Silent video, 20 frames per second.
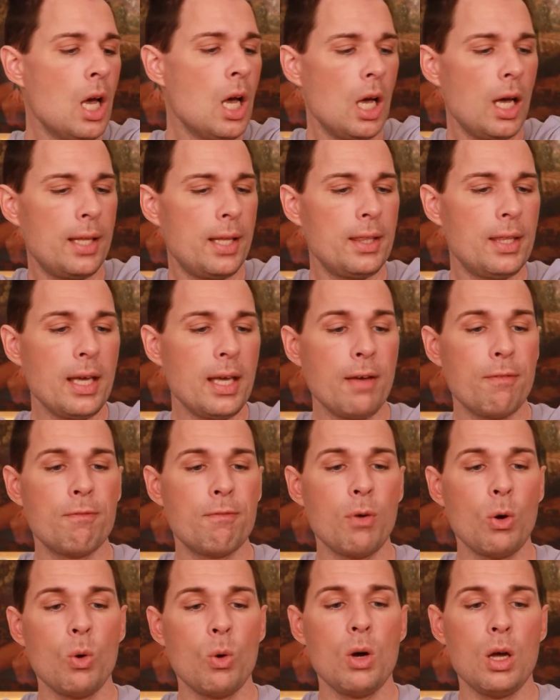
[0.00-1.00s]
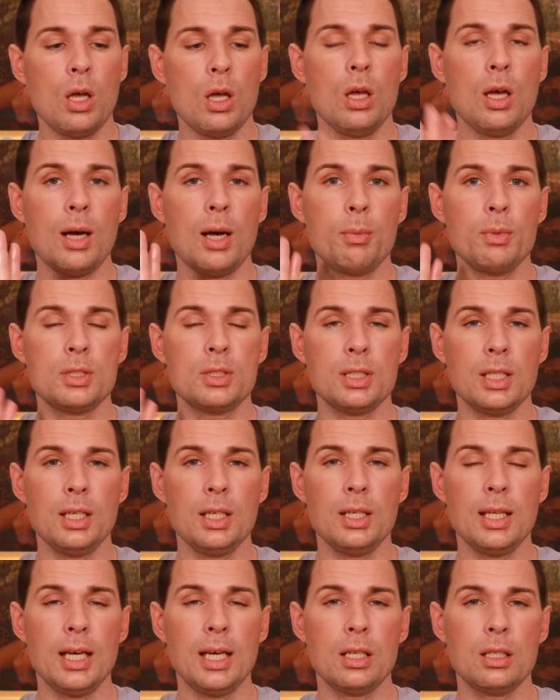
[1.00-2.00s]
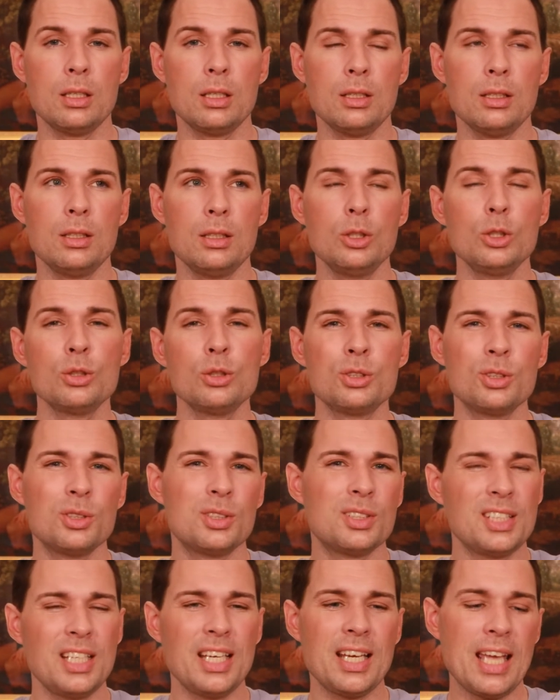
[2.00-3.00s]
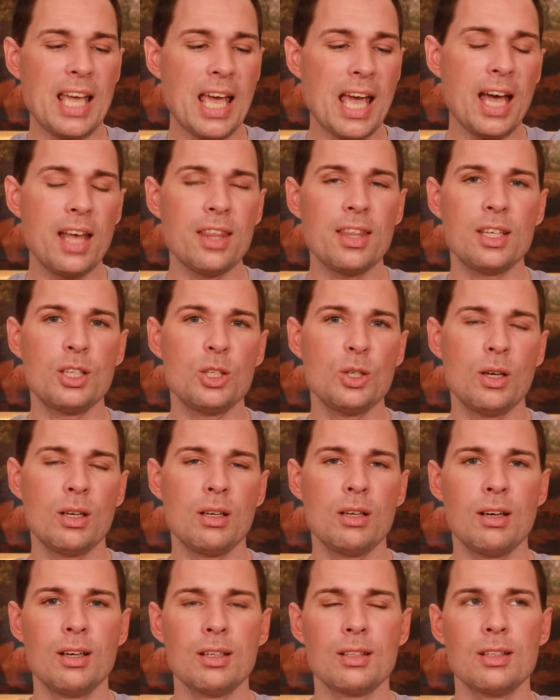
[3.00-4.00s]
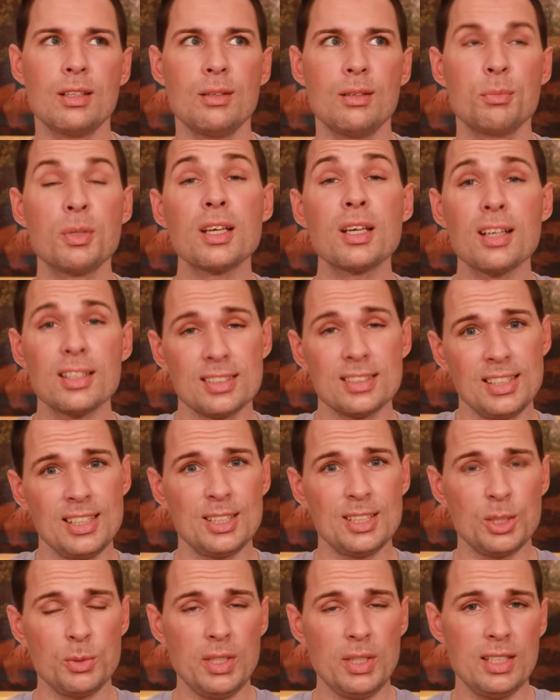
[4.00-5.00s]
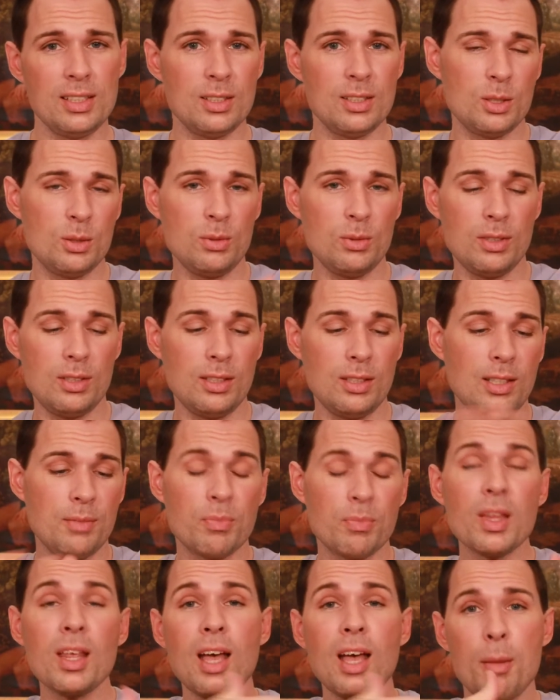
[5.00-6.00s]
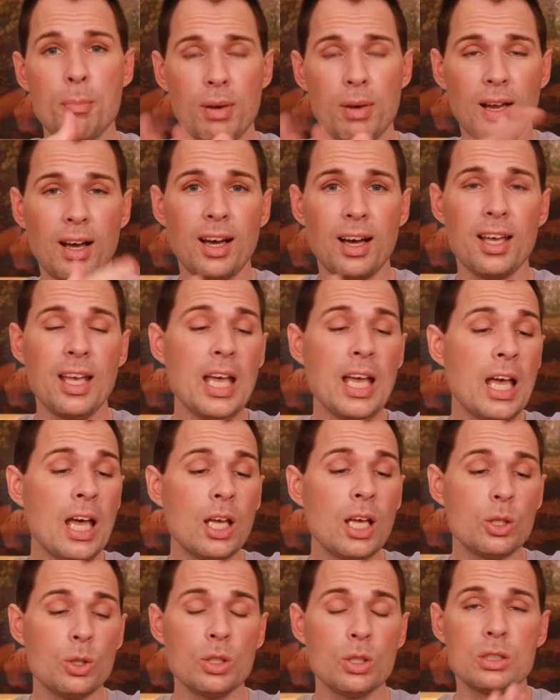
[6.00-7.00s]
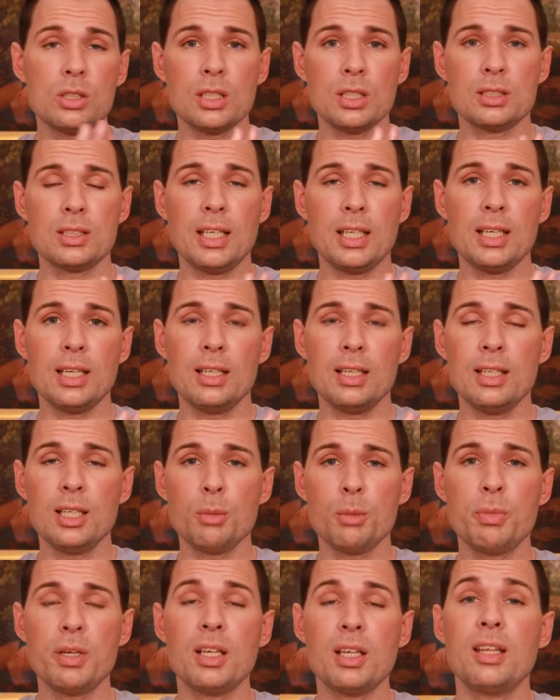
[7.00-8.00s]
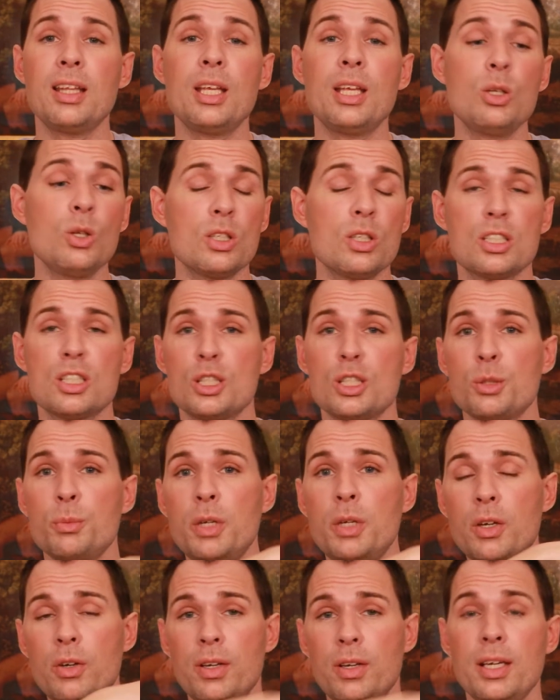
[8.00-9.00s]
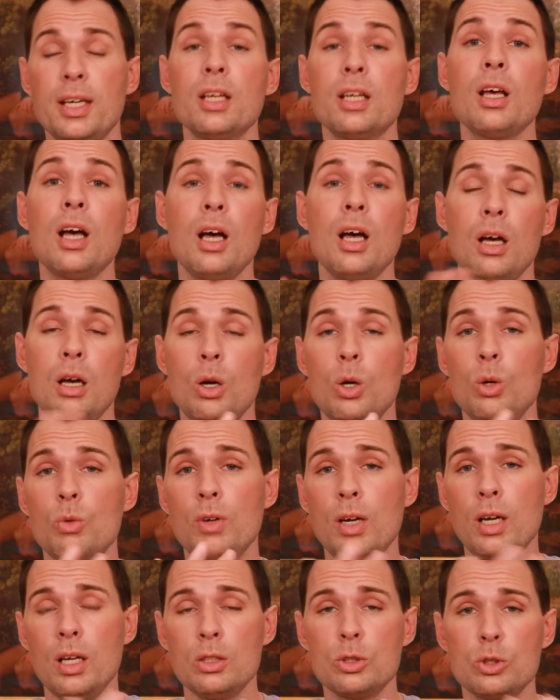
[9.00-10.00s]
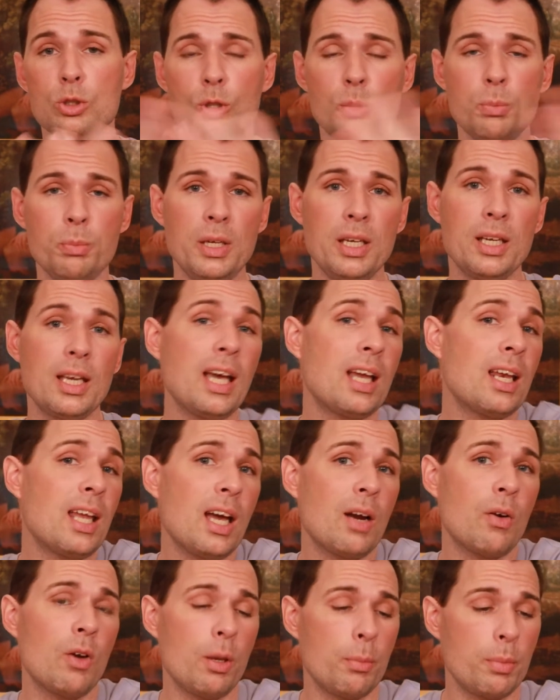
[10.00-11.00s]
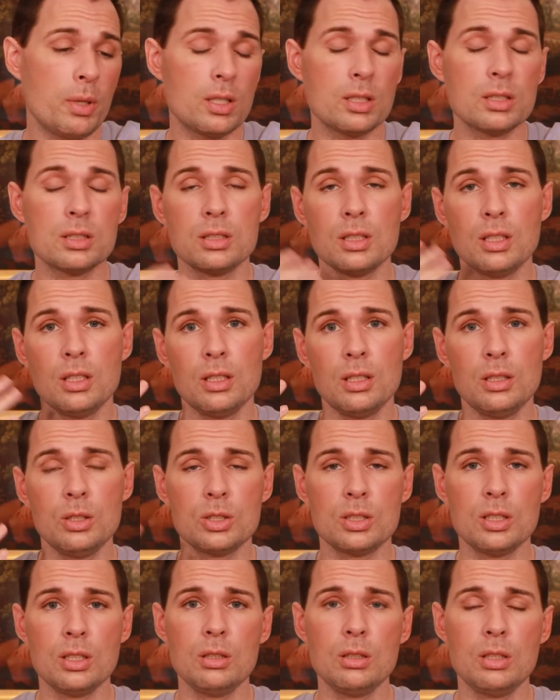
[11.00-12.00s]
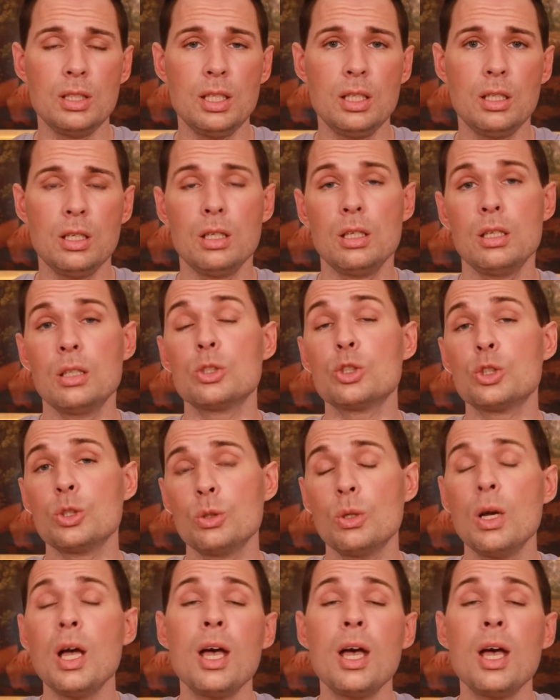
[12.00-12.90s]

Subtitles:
And therefore, I will say that you should take care that you are not, because it is so easy to apply, you're just taking a little bit and then you are smearing it over too big an area, because you need 2